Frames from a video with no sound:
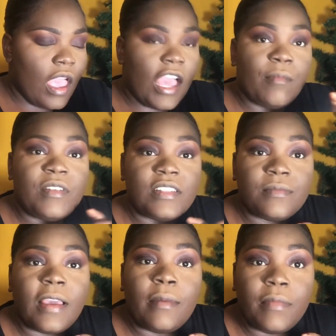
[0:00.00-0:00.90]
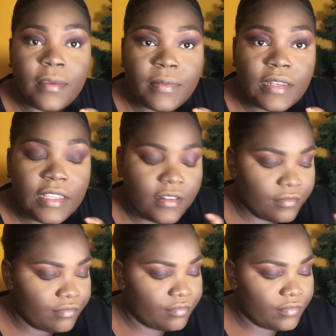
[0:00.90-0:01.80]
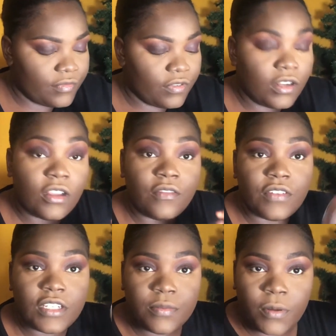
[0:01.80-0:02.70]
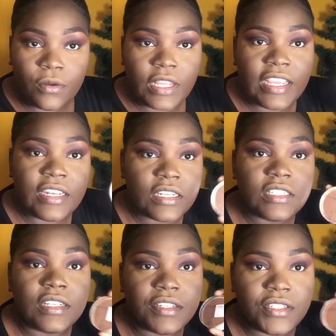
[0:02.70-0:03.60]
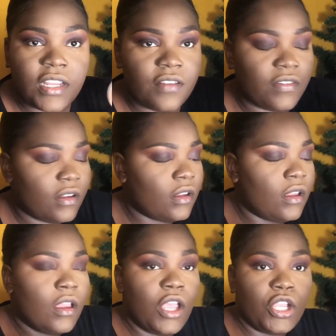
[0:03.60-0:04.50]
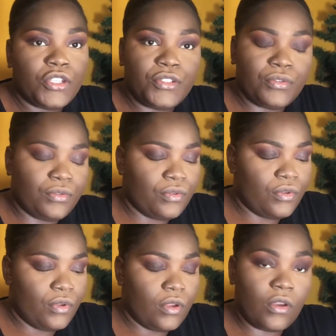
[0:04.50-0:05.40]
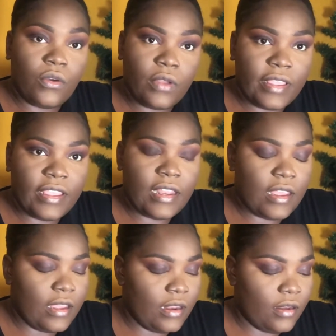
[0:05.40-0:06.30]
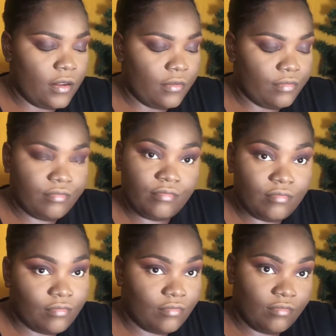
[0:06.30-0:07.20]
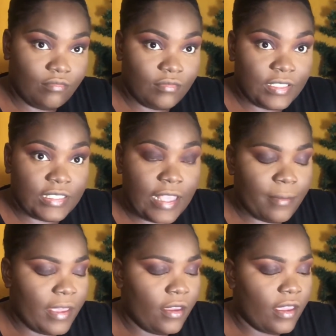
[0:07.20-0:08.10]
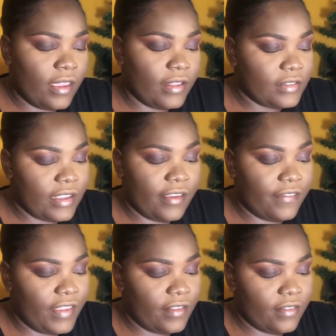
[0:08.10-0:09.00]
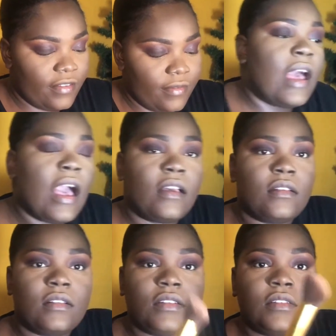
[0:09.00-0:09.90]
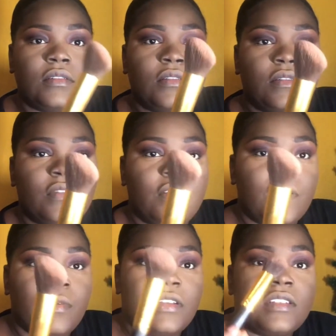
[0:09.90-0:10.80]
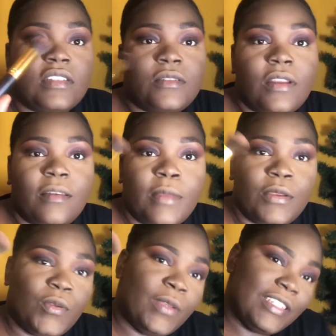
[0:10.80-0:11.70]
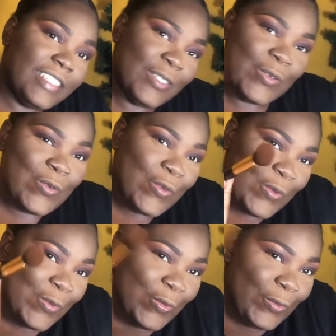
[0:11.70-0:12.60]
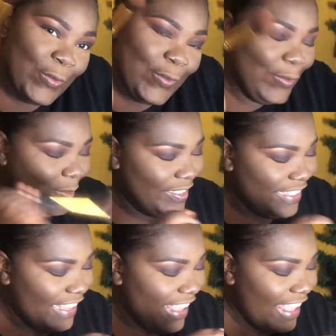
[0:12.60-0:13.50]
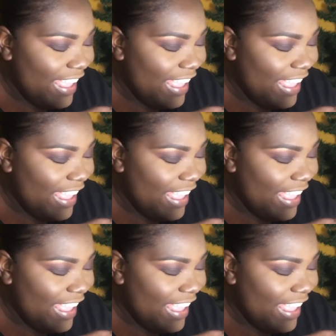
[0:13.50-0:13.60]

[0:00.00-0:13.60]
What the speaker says: I'm using my Maybelline full coverage powder in the shade Java to go ahead and set my entire face. Angled fluffy brush. This is one of my new brushes. Ooh.